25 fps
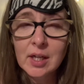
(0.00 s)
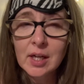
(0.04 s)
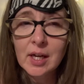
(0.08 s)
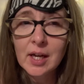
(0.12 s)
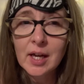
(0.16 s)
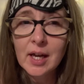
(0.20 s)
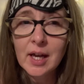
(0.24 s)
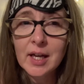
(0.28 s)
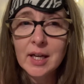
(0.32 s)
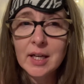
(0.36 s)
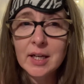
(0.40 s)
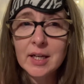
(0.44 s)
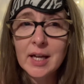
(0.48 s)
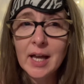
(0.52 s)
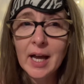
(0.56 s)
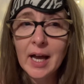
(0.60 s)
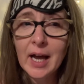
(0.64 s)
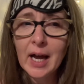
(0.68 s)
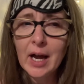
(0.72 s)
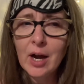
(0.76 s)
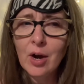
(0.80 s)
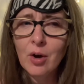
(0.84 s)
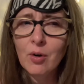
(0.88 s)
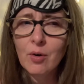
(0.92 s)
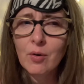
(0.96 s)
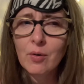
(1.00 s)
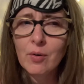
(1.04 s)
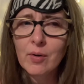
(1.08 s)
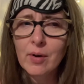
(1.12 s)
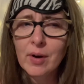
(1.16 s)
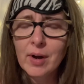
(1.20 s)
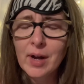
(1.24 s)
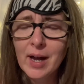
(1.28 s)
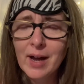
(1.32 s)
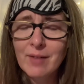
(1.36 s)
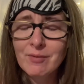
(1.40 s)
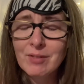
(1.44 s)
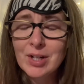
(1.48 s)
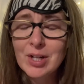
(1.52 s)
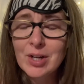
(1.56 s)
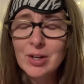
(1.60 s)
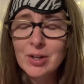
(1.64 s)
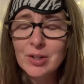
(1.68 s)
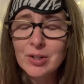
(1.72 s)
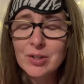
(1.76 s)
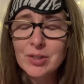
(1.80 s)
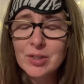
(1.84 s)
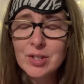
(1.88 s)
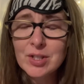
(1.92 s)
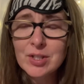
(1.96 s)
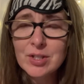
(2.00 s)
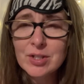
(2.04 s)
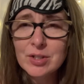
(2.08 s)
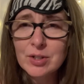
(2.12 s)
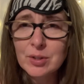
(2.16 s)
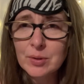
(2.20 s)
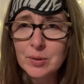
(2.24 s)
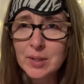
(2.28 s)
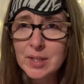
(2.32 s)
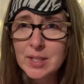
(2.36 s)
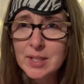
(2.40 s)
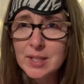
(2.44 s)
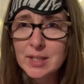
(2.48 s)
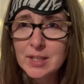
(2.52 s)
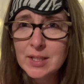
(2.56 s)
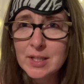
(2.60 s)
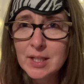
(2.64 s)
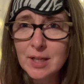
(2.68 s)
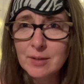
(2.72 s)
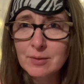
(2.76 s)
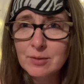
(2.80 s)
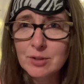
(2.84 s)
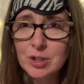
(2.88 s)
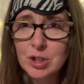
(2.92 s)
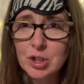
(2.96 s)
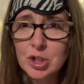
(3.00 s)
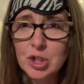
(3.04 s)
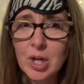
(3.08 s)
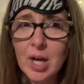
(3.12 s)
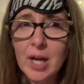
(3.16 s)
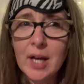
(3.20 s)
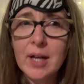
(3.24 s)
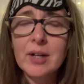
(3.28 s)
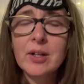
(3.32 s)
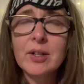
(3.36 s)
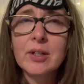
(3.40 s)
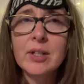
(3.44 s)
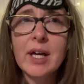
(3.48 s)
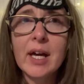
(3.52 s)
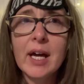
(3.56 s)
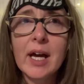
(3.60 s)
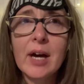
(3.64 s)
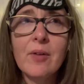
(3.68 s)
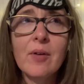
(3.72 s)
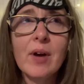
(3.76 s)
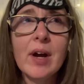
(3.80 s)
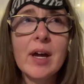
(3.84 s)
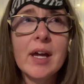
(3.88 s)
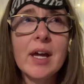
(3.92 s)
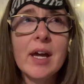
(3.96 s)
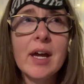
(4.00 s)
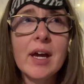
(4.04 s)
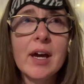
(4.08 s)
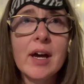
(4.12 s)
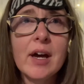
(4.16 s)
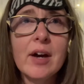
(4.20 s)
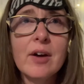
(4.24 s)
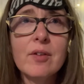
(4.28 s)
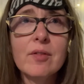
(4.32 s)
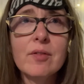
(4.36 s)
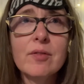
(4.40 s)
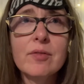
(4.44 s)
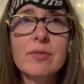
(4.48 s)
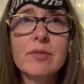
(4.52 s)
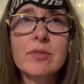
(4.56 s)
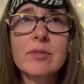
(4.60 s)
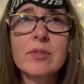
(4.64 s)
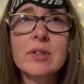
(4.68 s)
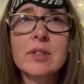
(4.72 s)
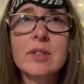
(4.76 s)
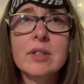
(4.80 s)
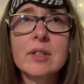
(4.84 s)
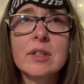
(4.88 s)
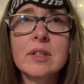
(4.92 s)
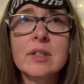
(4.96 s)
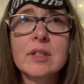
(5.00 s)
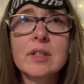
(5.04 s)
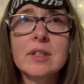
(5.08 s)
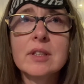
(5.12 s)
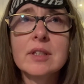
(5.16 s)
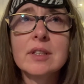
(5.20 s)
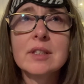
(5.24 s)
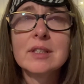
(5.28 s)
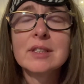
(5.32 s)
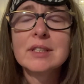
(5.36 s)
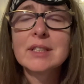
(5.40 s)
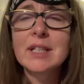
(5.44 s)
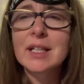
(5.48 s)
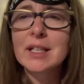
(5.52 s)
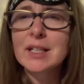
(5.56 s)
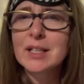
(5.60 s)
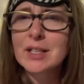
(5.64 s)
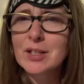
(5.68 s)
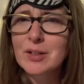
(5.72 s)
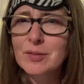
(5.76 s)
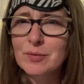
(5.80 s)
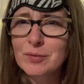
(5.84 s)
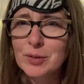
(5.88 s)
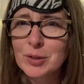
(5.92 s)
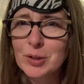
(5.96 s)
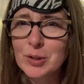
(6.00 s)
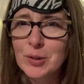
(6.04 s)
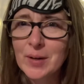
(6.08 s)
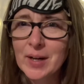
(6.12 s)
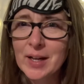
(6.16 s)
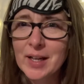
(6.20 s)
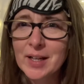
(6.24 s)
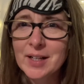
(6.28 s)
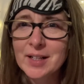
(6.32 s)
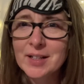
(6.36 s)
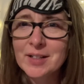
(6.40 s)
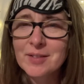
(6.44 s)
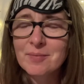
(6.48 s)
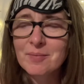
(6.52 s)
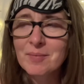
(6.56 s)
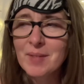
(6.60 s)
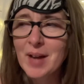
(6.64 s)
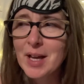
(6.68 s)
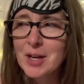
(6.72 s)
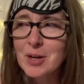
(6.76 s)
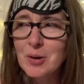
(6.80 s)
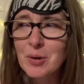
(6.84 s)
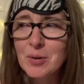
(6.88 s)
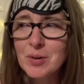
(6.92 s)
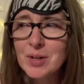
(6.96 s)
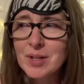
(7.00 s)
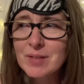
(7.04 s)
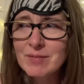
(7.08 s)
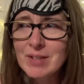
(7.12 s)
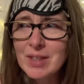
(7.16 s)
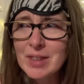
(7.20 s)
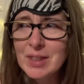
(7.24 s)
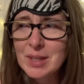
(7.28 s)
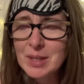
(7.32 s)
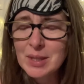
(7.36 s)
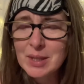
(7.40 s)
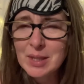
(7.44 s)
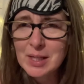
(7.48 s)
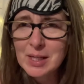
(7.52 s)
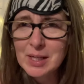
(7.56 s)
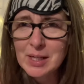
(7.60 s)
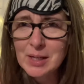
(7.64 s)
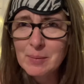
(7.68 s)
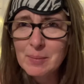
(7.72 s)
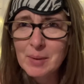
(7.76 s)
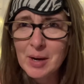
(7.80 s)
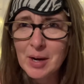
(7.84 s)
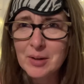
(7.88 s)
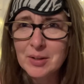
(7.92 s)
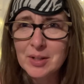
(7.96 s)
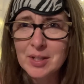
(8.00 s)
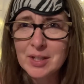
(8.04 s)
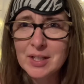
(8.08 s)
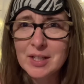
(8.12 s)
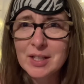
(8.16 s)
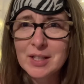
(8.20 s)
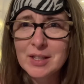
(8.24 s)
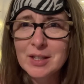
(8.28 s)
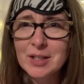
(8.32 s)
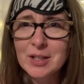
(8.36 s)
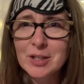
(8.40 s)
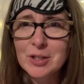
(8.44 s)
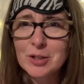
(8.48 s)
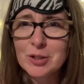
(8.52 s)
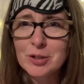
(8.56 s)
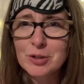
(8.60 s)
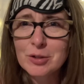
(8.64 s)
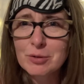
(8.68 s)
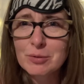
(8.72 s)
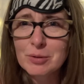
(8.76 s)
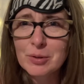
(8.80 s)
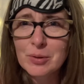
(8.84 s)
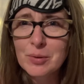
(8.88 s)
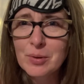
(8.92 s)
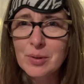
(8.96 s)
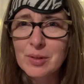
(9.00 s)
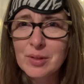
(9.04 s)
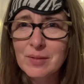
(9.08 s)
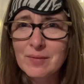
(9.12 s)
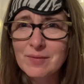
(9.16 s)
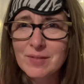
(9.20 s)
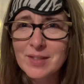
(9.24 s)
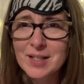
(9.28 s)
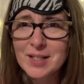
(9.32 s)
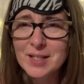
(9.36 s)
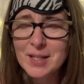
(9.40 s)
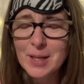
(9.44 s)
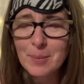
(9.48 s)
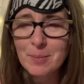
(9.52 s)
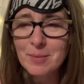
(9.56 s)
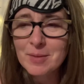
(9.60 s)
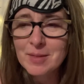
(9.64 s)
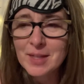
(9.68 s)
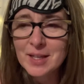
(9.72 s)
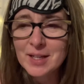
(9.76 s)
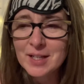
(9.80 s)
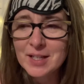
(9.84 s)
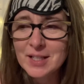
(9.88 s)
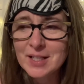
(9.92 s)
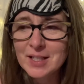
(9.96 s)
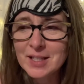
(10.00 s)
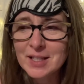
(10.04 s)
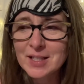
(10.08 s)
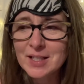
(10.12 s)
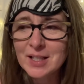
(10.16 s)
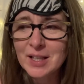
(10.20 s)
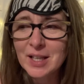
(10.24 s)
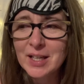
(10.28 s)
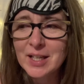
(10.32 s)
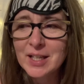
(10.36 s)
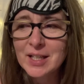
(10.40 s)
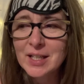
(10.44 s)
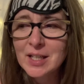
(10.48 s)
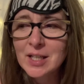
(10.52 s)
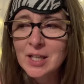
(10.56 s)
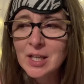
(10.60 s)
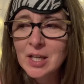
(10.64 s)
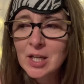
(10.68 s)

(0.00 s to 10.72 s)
And how, having heard this story since I was a child, how I have taken it for granted. I don't even think about it in the truth of the depth that it is. Like,